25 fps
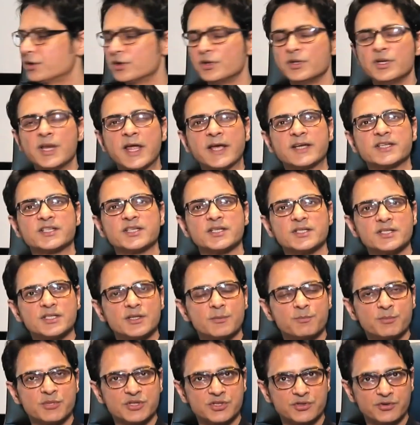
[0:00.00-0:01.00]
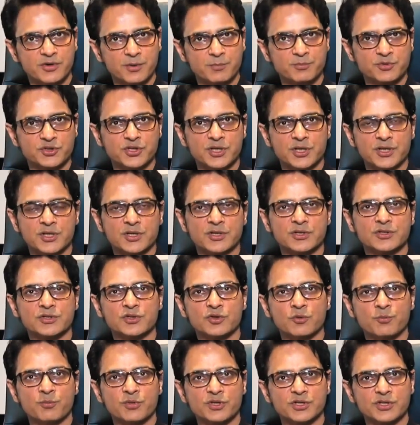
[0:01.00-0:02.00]
Next is the prescription.
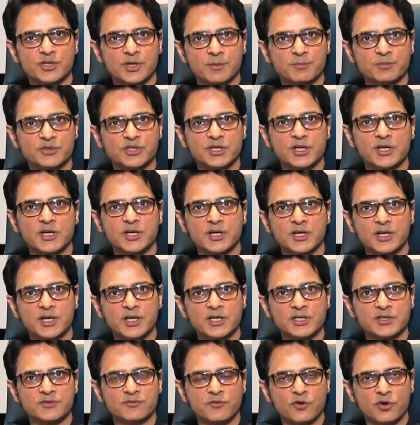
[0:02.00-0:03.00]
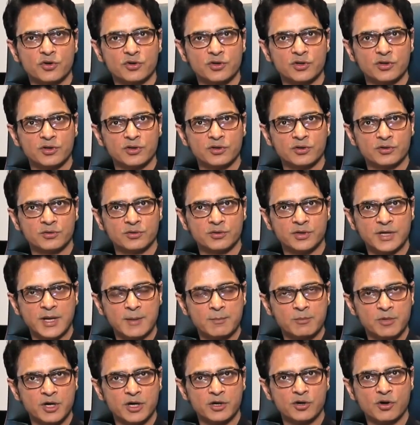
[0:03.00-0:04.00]
So prescription is for the
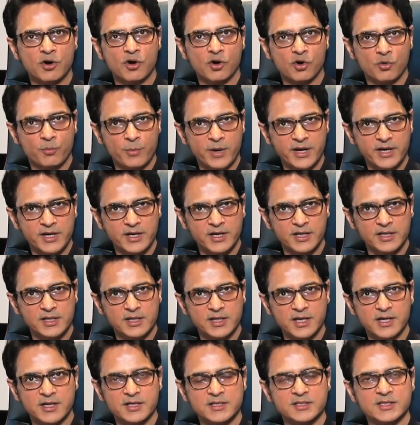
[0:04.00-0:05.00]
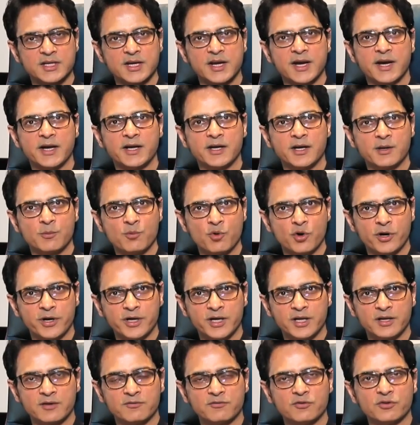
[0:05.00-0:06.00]
tablet AUGMENTIN, that is an
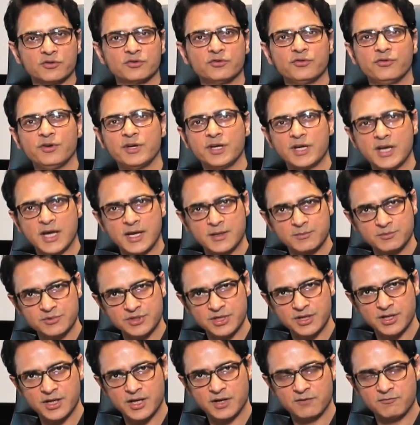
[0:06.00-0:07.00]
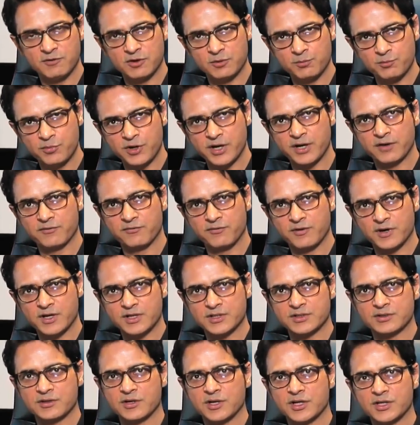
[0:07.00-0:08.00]
antibiotic for 3 times a day with
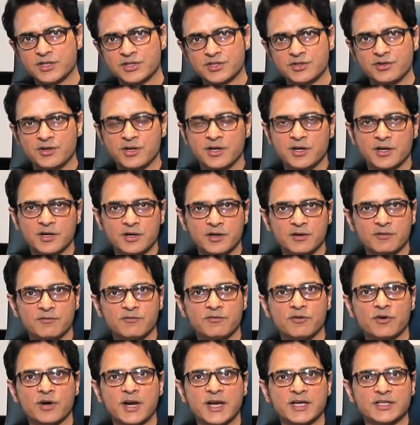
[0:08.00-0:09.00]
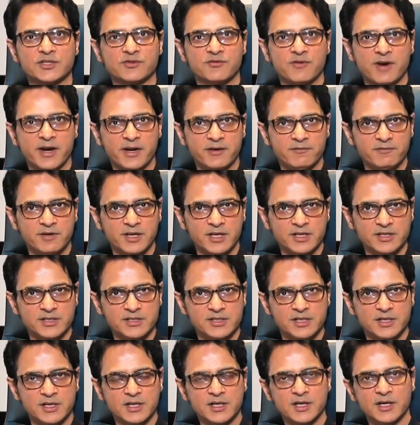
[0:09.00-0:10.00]
breakfast, lunch, dinner for next 5 days.